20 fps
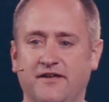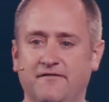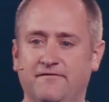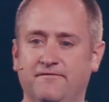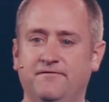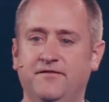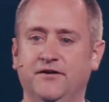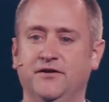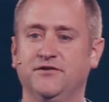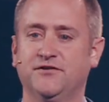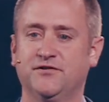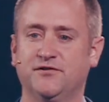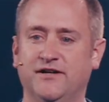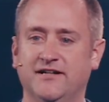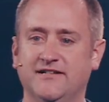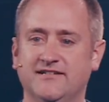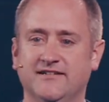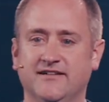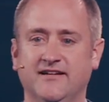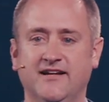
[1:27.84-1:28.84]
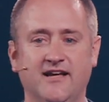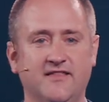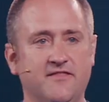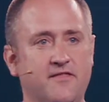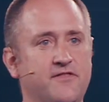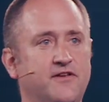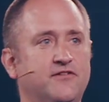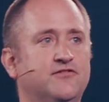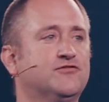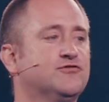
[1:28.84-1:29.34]
they filter it, and
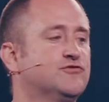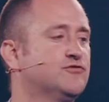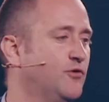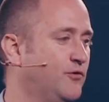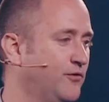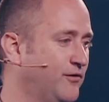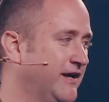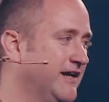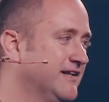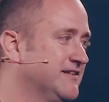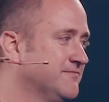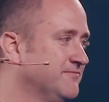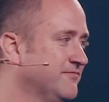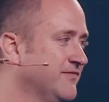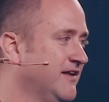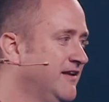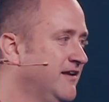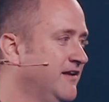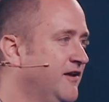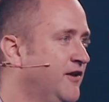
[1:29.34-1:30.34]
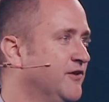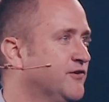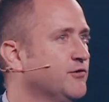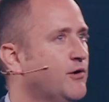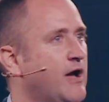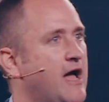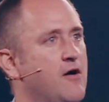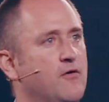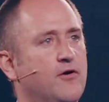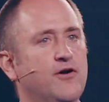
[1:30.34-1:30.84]
then they store it.
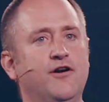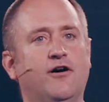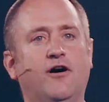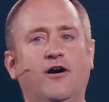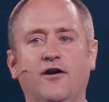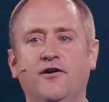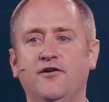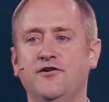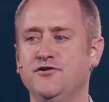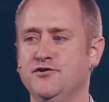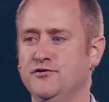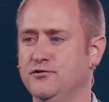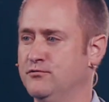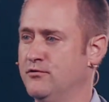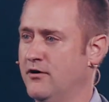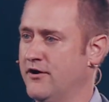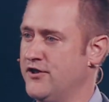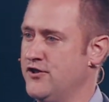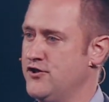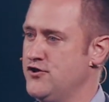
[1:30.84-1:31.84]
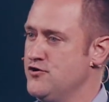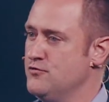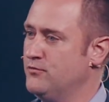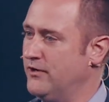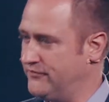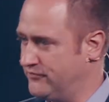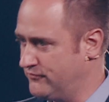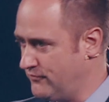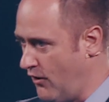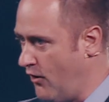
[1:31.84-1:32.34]
So how could our new
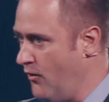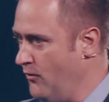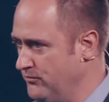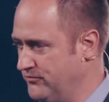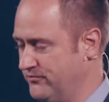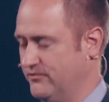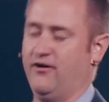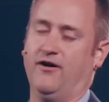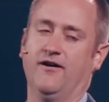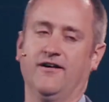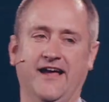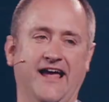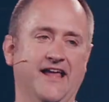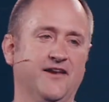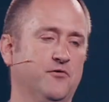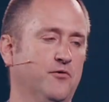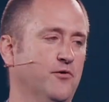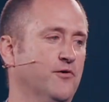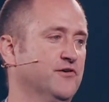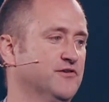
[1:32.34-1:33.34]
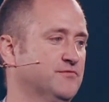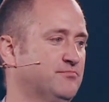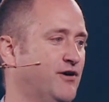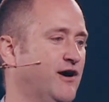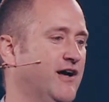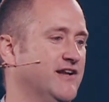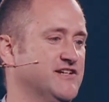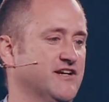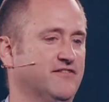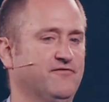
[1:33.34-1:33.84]
U.S. Coast Guard headquarters
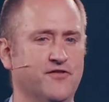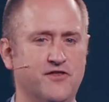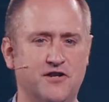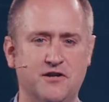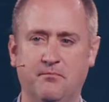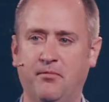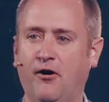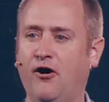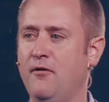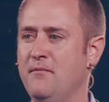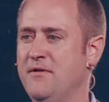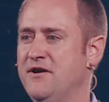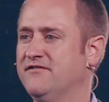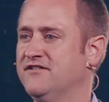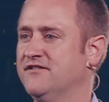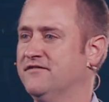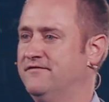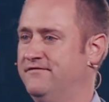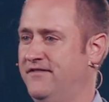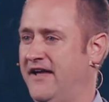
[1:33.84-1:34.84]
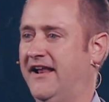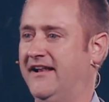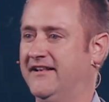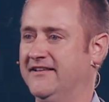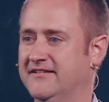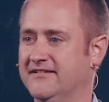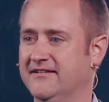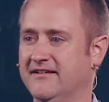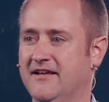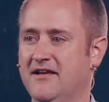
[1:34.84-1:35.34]
project for the Department of
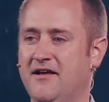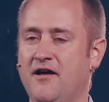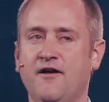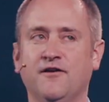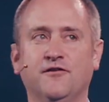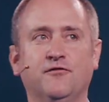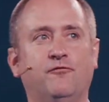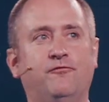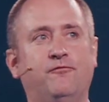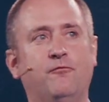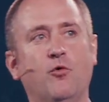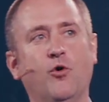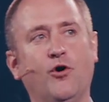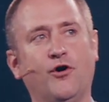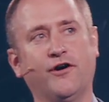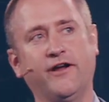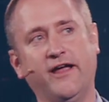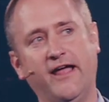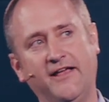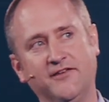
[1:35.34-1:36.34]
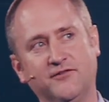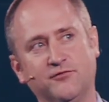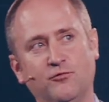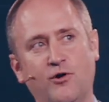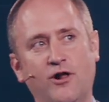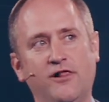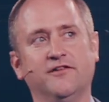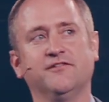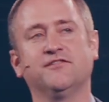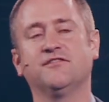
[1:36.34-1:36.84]
Defense work as
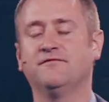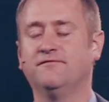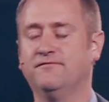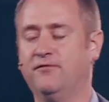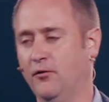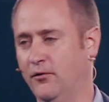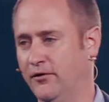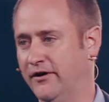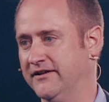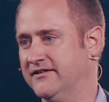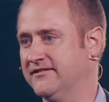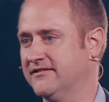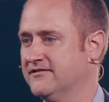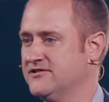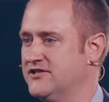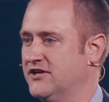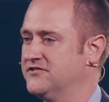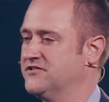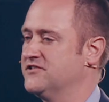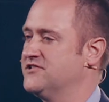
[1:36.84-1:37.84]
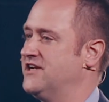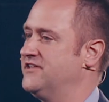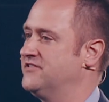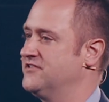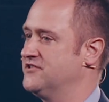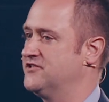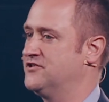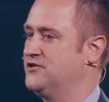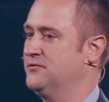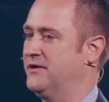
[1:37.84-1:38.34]
well as the forest just
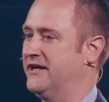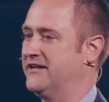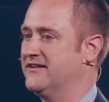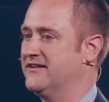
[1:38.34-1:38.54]
adjacent to it?